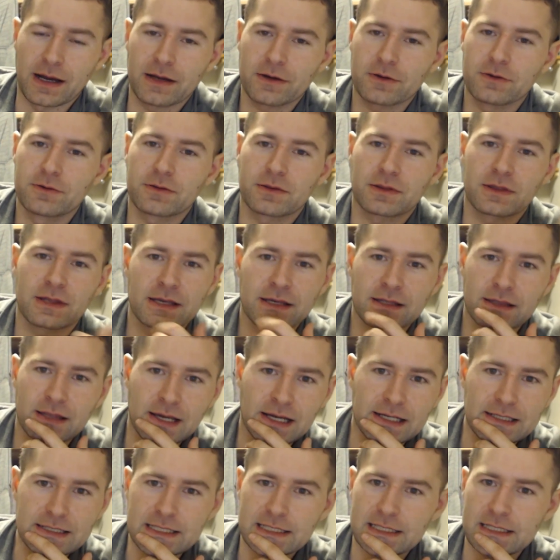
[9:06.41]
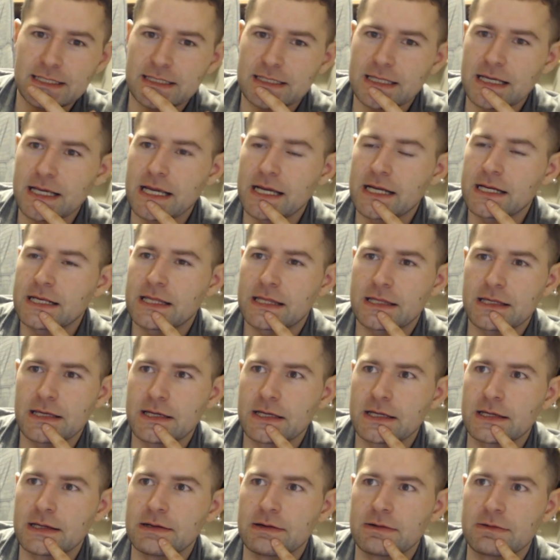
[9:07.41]
I don't think that's to say
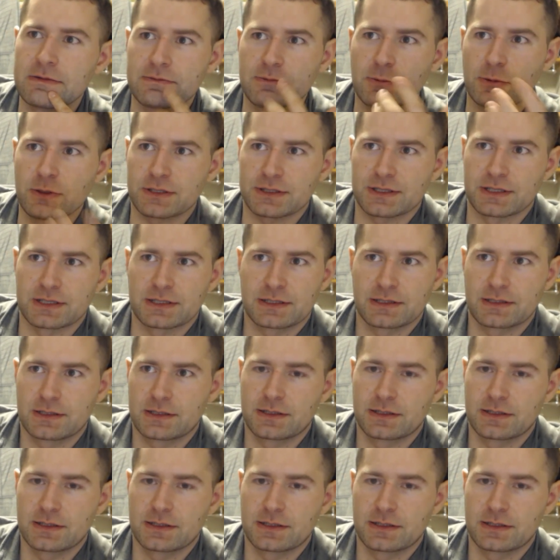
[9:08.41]
anything of what's,